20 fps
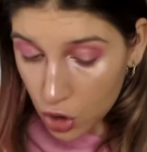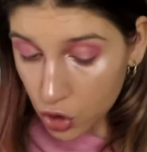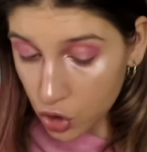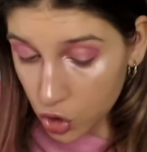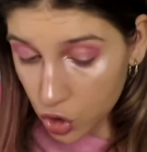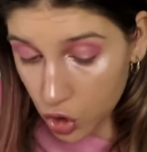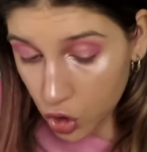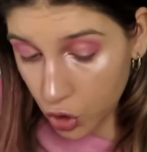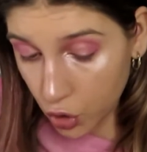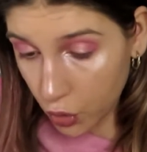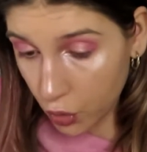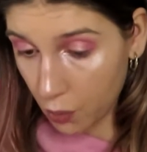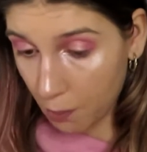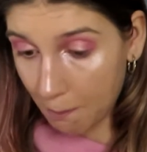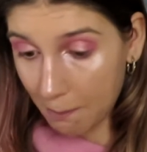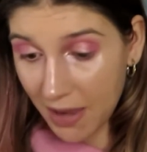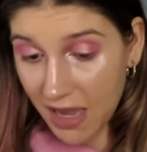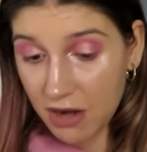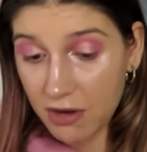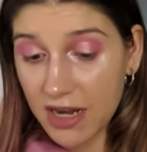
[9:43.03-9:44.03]
to
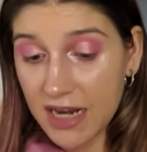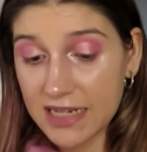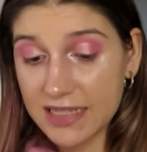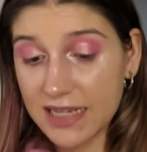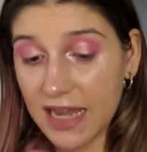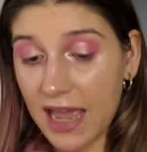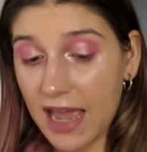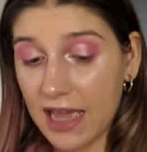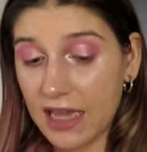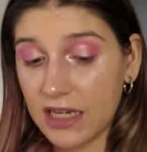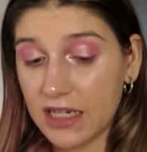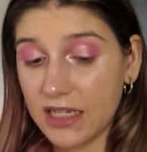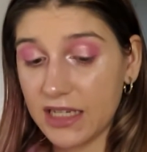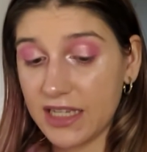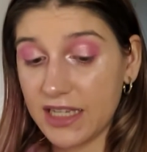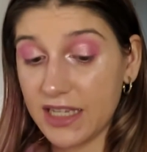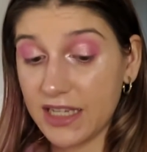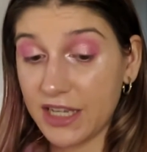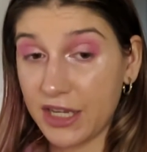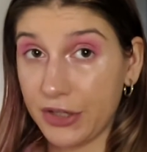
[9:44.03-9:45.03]
bear it, and
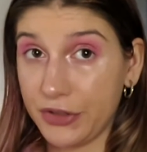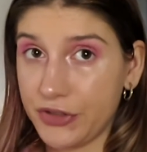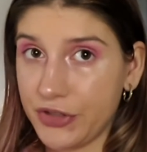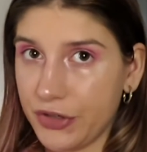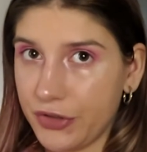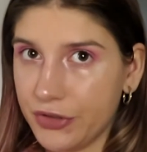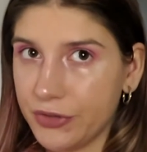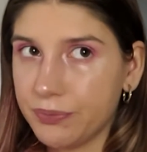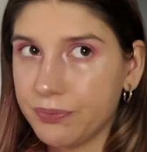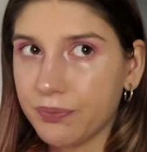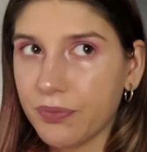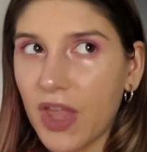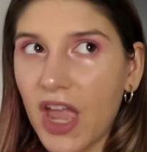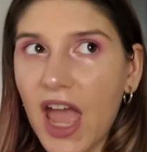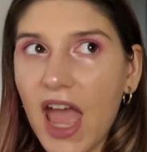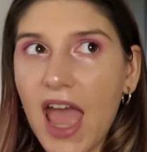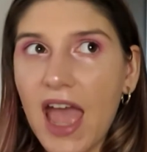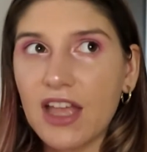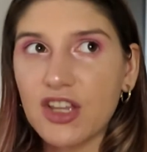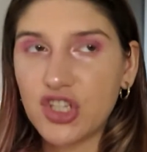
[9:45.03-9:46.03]
he kills her,
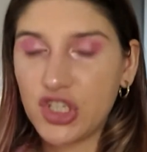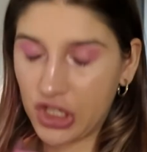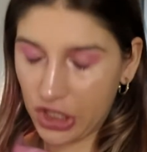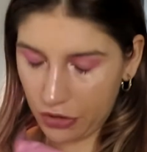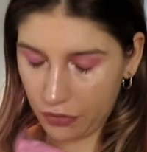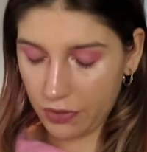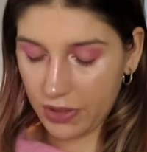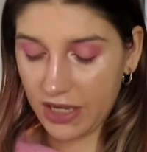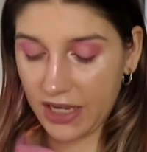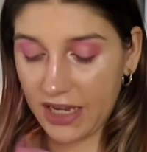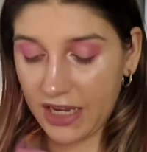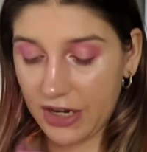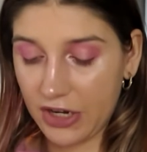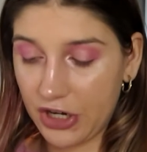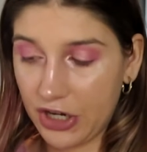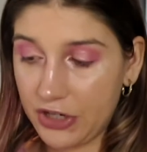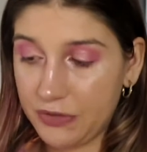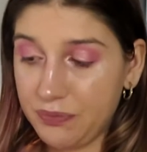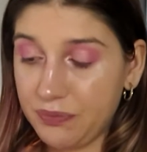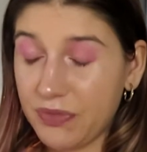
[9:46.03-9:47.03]
choking
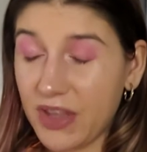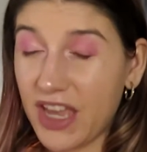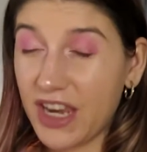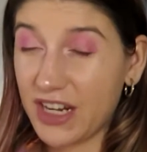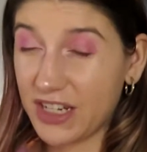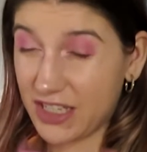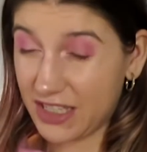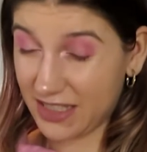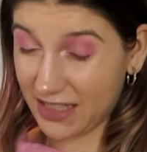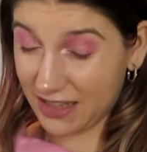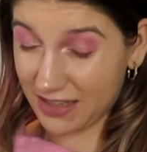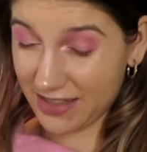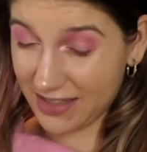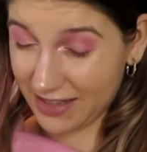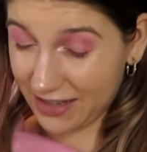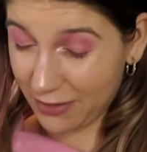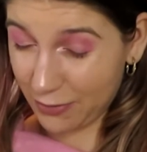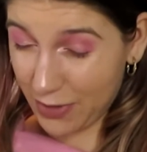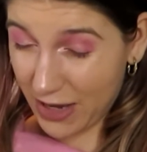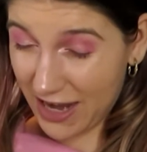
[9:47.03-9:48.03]
her in a
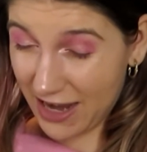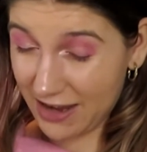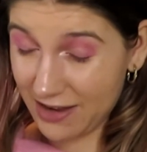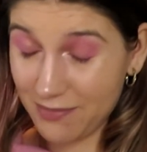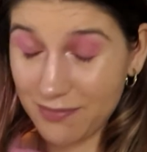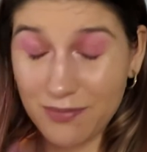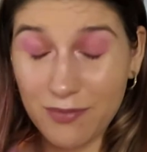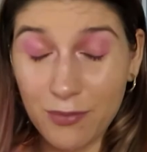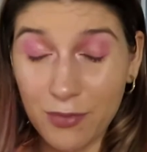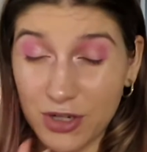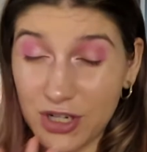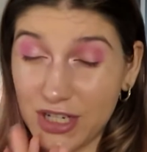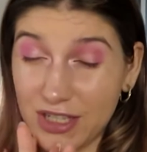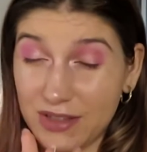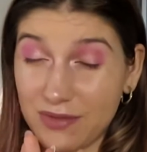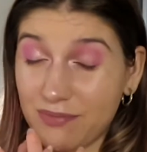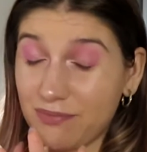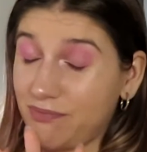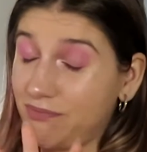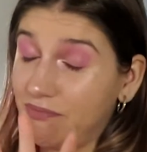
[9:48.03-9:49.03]
disgusting way, which
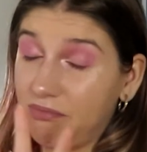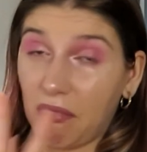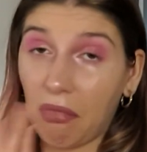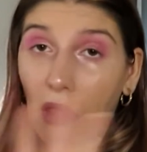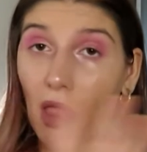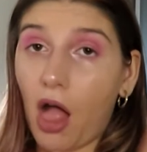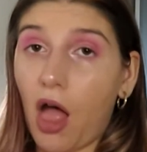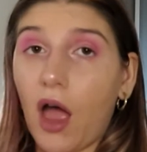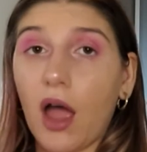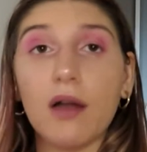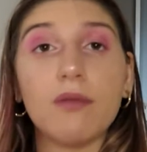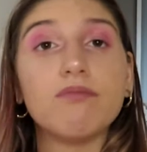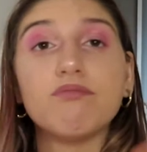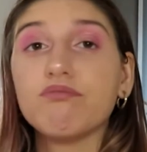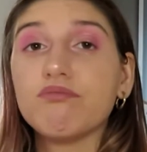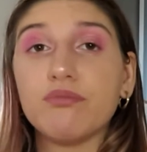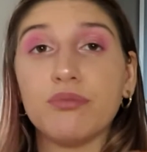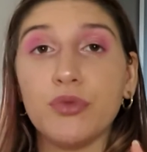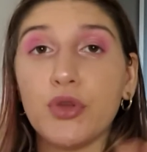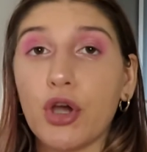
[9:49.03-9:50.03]
is
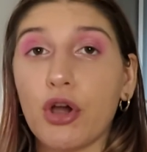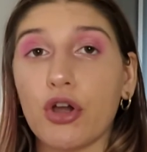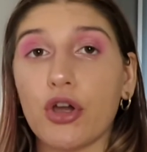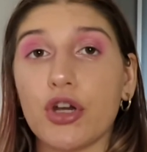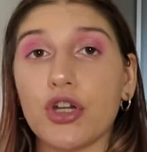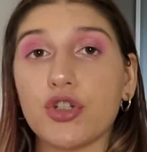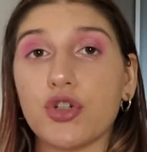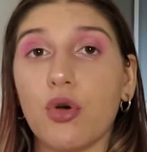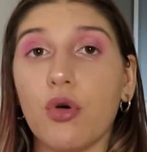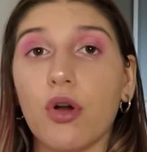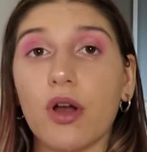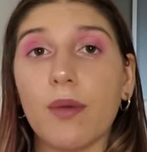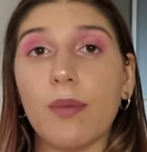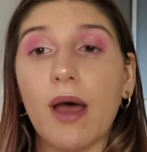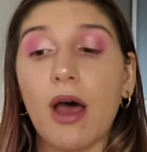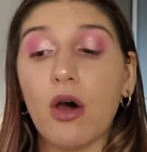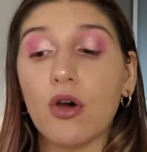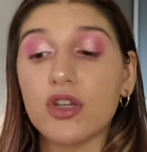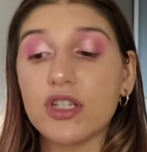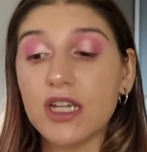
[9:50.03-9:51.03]
not gonna talk
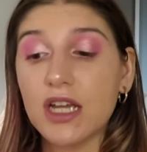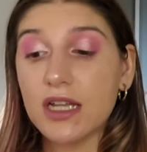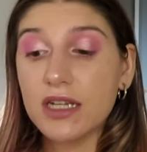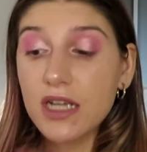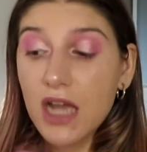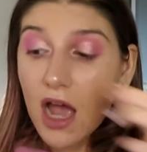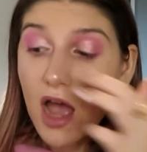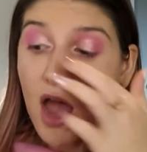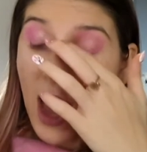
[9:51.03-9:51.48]
about it.